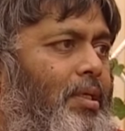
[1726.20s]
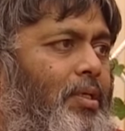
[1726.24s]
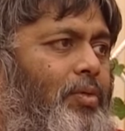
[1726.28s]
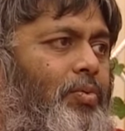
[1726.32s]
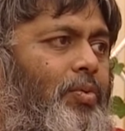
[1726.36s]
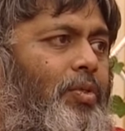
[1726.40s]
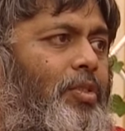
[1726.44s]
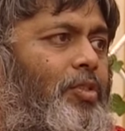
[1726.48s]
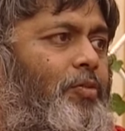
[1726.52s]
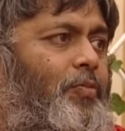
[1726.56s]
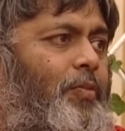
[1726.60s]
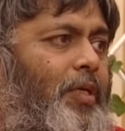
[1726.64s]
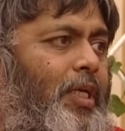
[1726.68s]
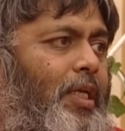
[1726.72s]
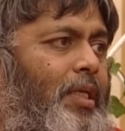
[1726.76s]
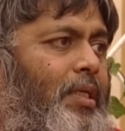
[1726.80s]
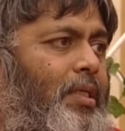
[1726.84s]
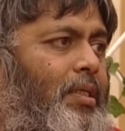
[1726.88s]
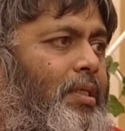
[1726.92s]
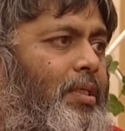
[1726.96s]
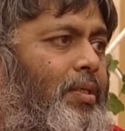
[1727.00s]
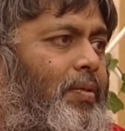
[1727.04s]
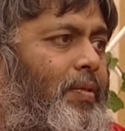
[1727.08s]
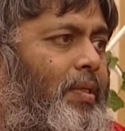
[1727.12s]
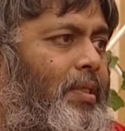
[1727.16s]
it was made
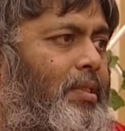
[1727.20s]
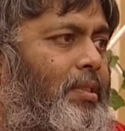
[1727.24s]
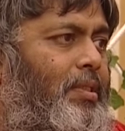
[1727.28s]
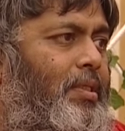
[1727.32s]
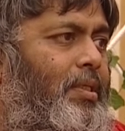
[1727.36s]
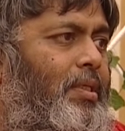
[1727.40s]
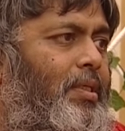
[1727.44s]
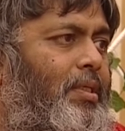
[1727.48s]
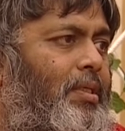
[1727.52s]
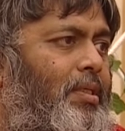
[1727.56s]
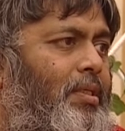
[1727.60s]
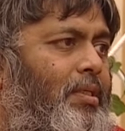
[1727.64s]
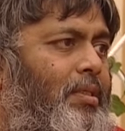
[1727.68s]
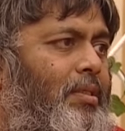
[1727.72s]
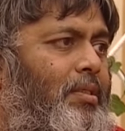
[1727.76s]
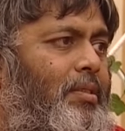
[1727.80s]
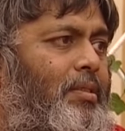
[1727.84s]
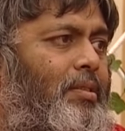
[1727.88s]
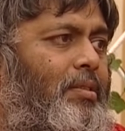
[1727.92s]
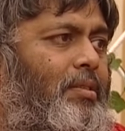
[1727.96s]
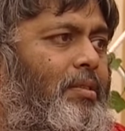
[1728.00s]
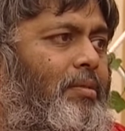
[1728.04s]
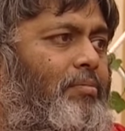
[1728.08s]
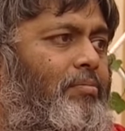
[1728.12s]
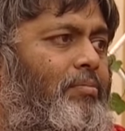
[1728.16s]
in usa
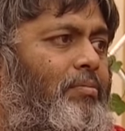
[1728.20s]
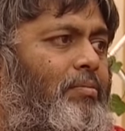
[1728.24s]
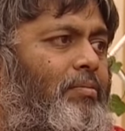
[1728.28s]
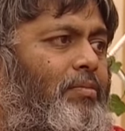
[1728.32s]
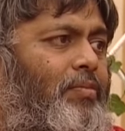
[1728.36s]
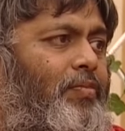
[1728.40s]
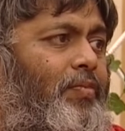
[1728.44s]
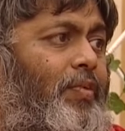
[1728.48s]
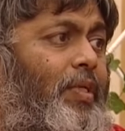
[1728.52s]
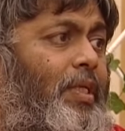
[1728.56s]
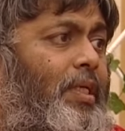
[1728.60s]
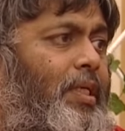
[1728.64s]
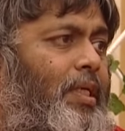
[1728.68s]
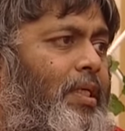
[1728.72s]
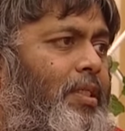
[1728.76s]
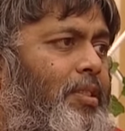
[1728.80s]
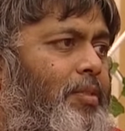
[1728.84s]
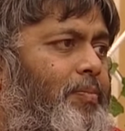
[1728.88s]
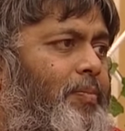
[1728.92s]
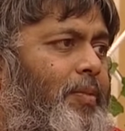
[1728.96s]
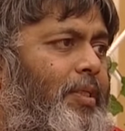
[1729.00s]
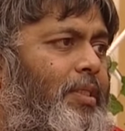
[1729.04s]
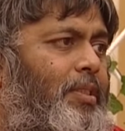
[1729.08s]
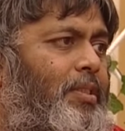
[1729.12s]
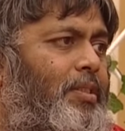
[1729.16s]
some very
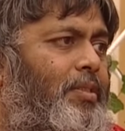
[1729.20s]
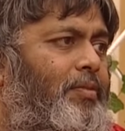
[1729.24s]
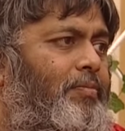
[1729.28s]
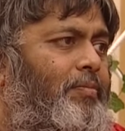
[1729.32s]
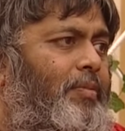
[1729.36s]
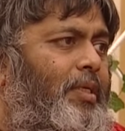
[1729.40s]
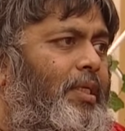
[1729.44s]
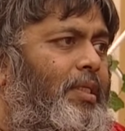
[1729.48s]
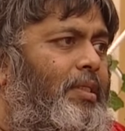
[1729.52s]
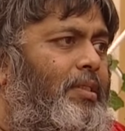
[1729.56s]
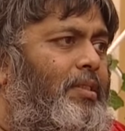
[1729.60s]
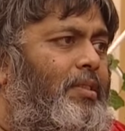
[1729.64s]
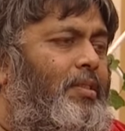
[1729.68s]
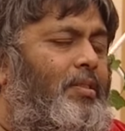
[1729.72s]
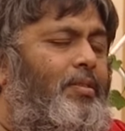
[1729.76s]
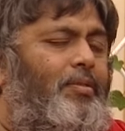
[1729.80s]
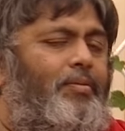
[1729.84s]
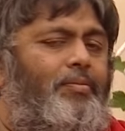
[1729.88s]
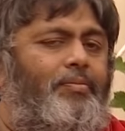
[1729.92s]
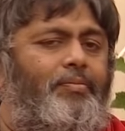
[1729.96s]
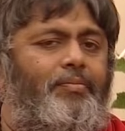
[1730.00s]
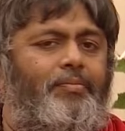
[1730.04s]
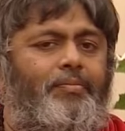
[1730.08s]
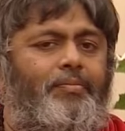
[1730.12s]
expensive medicine